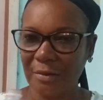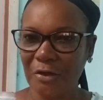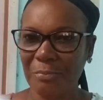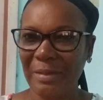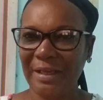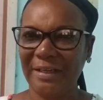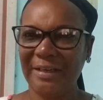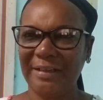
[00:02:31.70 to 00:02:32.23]
Oh
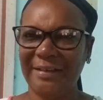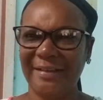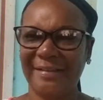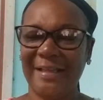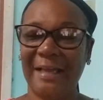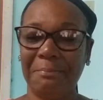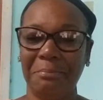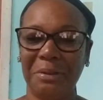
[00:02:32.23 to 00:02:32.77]
my goodness,
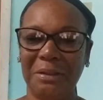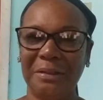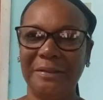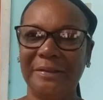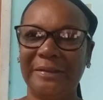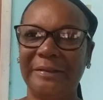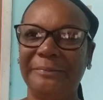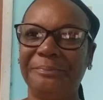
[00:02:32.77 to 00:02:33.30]
that
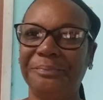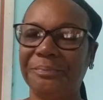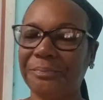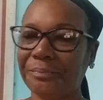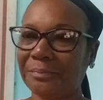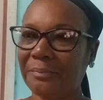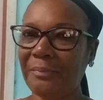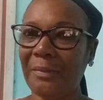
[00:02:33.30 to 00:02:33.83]
burns
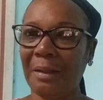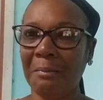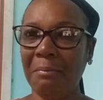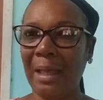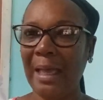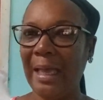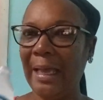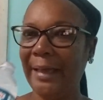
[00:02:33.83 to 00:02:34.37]

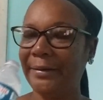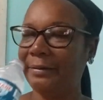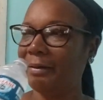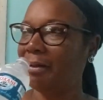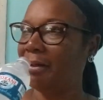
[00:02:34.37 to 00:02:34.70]
bad.